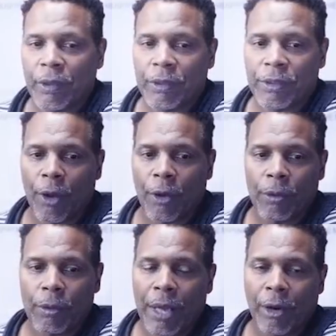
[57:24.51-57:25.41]
So
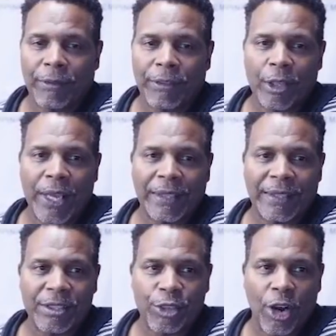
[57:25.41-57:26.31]
I don't have to look at
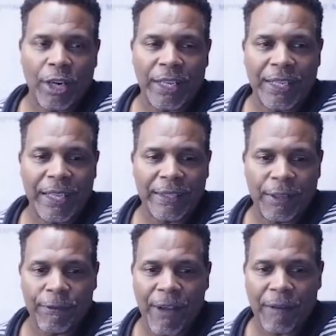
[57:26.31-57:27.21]
this chart again till
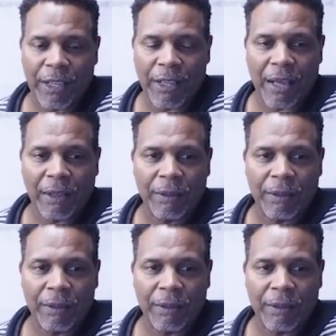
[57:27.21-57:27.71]
5 o'clock.